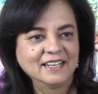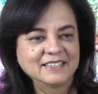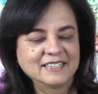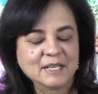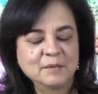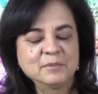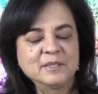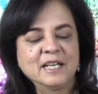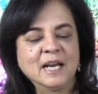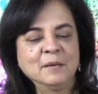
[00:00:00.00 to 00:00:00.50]

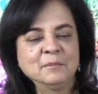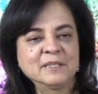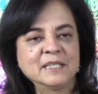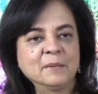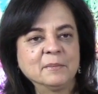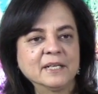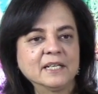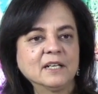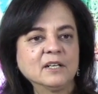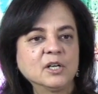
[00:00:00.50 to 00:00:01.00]
Sometimes
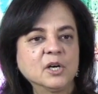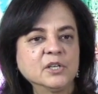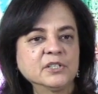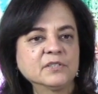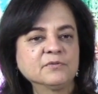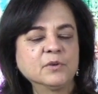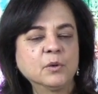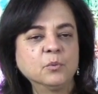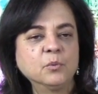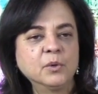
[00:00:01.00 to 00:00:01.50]
I'm at a
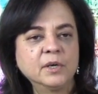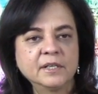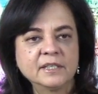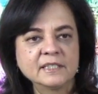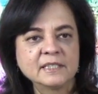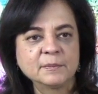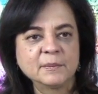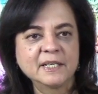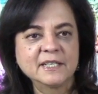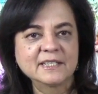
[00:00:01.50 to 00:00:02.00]
loss for
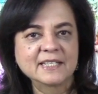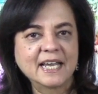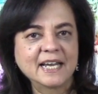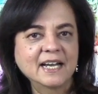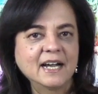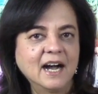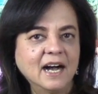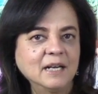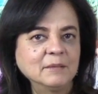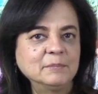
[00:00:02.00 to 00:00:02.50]
words because I
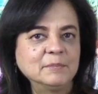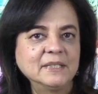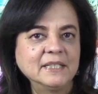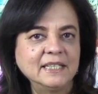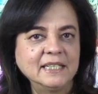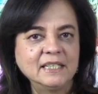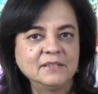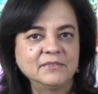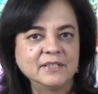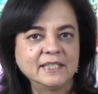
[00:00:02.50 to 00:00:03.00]
can't
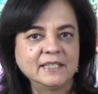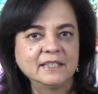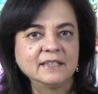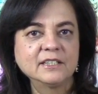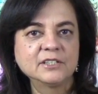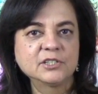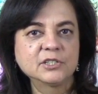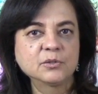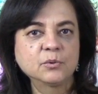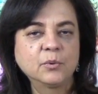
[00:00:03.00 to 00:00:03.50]
believe that in
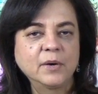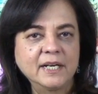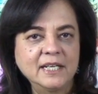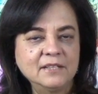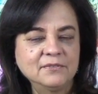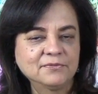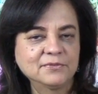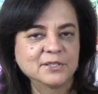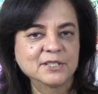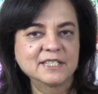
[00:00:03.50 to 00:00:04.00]
the
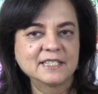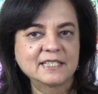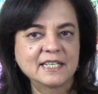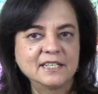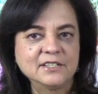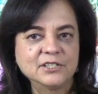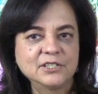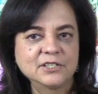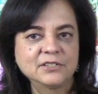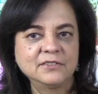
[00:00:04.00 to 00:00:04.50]
21st
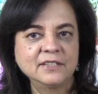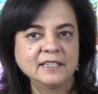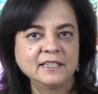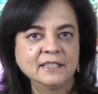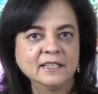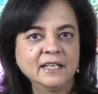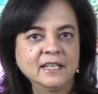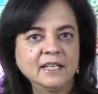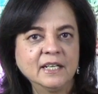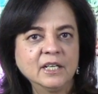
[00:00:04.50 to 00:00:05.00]

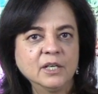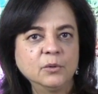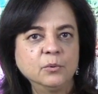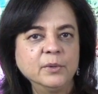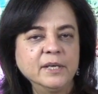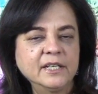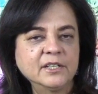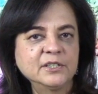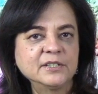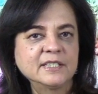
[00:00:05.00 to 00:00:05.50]
century,
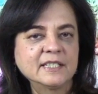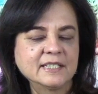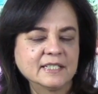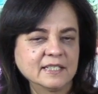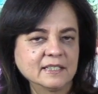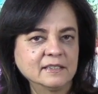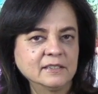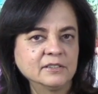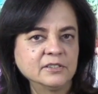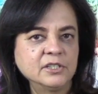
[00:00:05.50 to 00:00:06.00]
we could
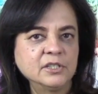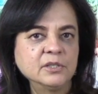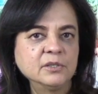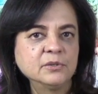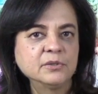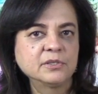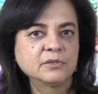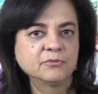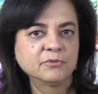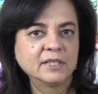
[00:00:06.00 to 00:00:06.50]
still
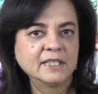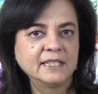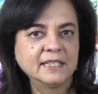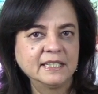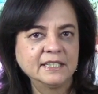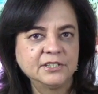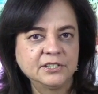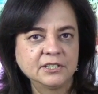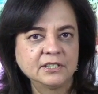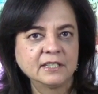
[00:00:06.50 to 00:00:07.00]
use
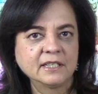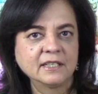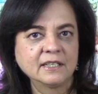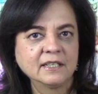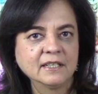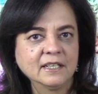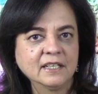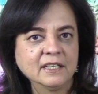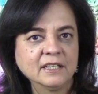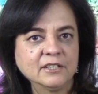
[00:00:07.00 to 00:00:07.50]

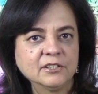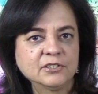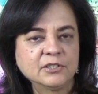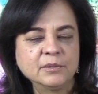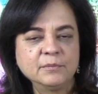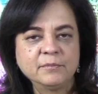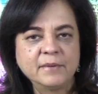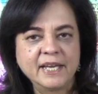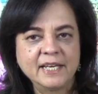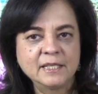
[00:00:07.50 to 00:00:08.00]
religion
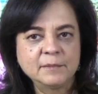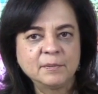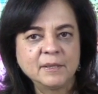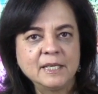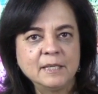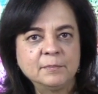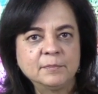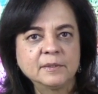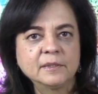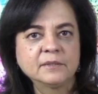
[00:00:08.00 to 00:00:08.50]
to make
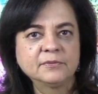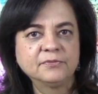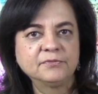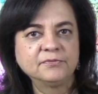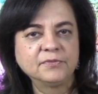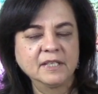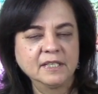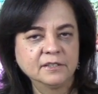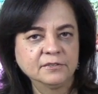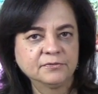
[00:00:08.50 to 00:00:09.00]
people
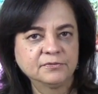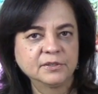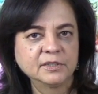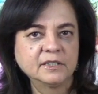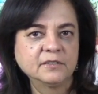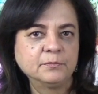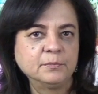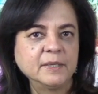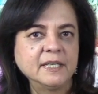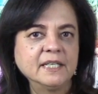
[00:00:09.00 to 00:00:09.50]

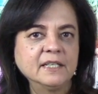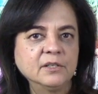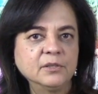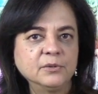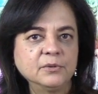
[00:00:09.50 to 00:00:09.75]
fearful of being